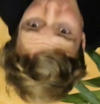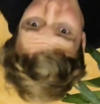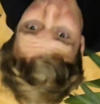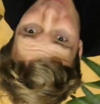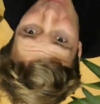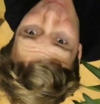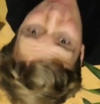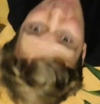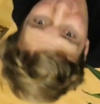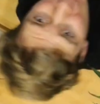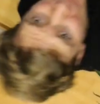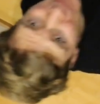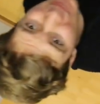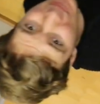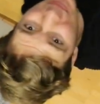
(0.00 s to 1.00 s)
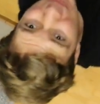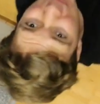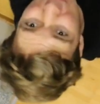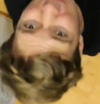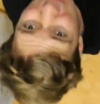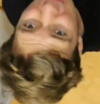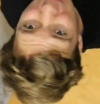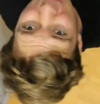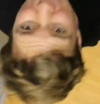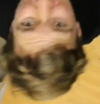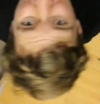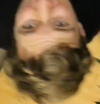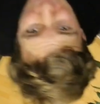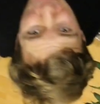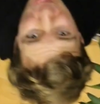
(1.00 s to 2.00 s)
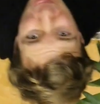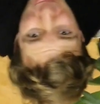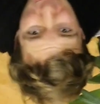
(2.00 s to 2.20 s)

I wrote the song in